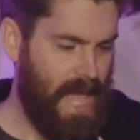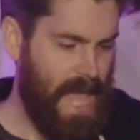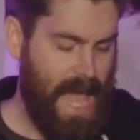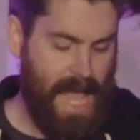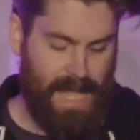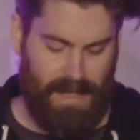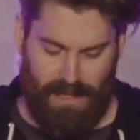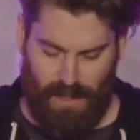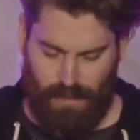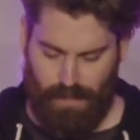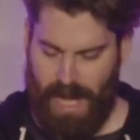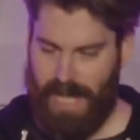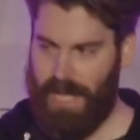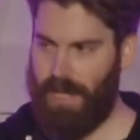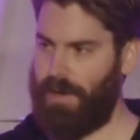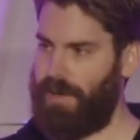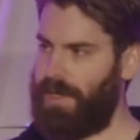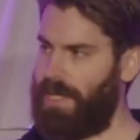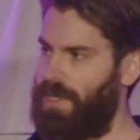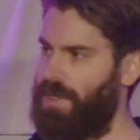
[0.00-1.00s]
And this
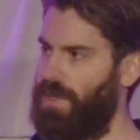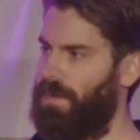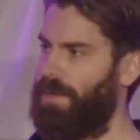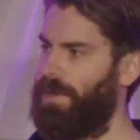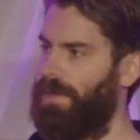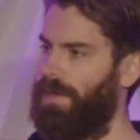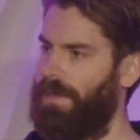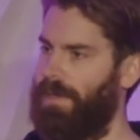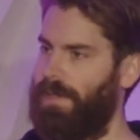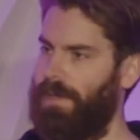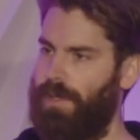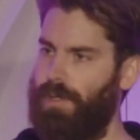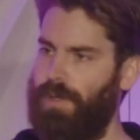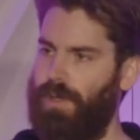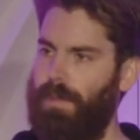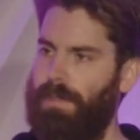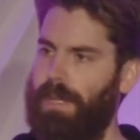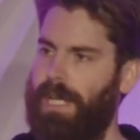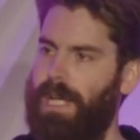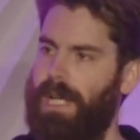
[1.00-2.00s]
radio is super
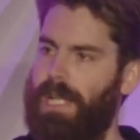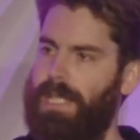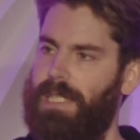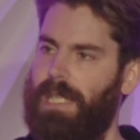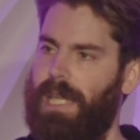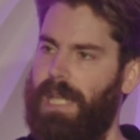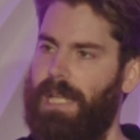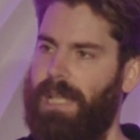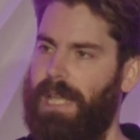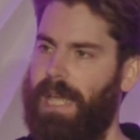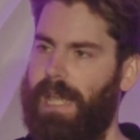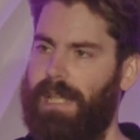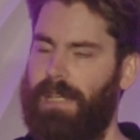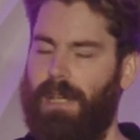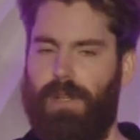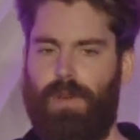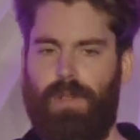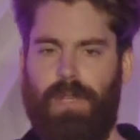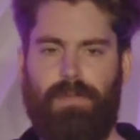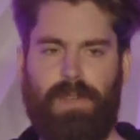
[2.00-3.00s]
cool because it can
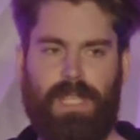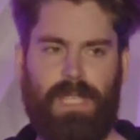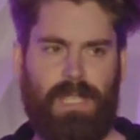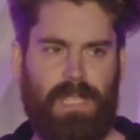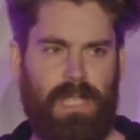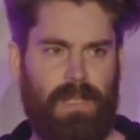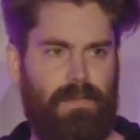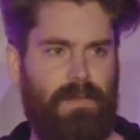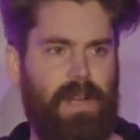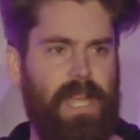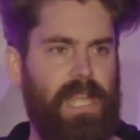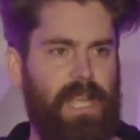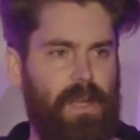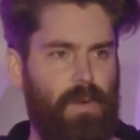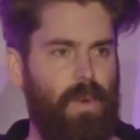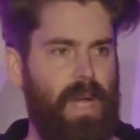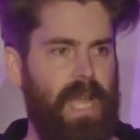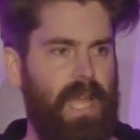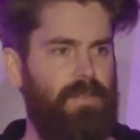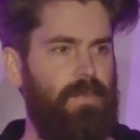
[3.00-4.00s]
not only receive radio
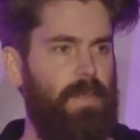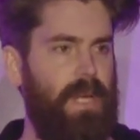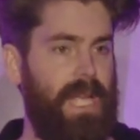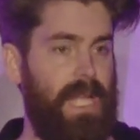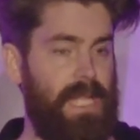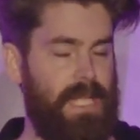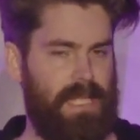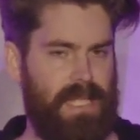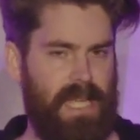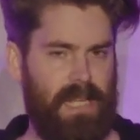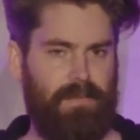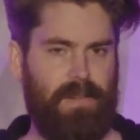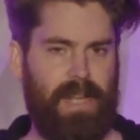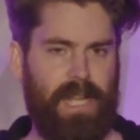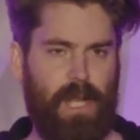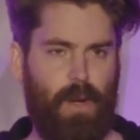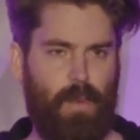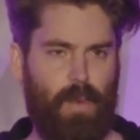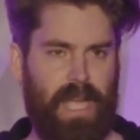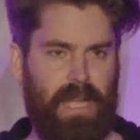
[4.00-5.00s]
waves, but it can send
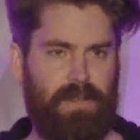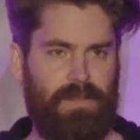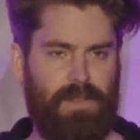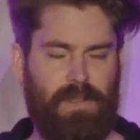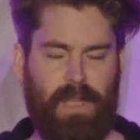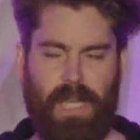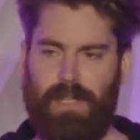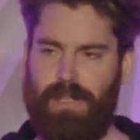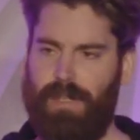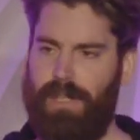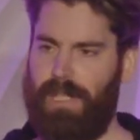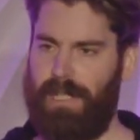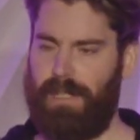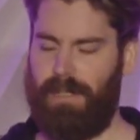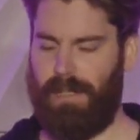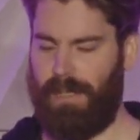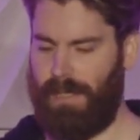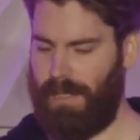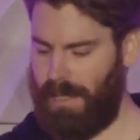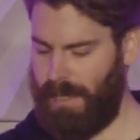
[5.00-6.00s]
radio waves. And you can
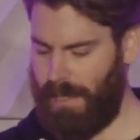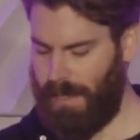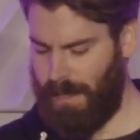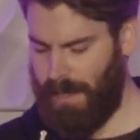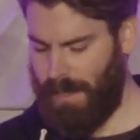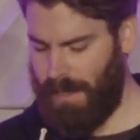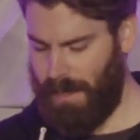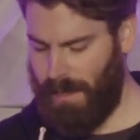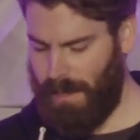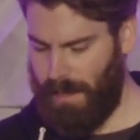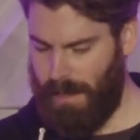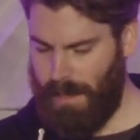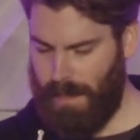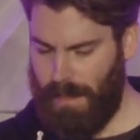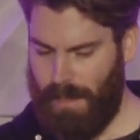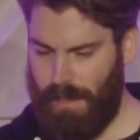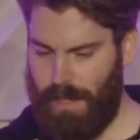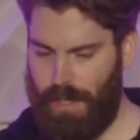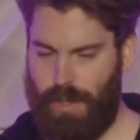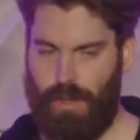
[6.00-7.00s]

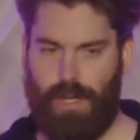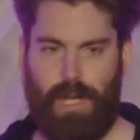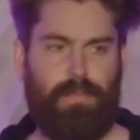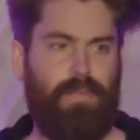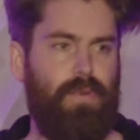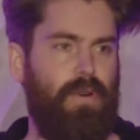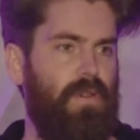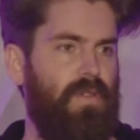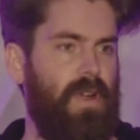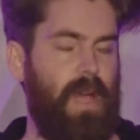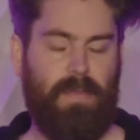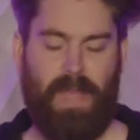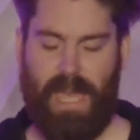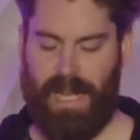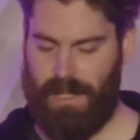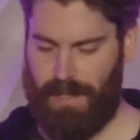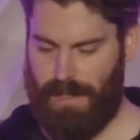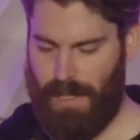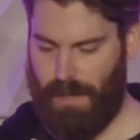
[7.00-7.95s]
program that in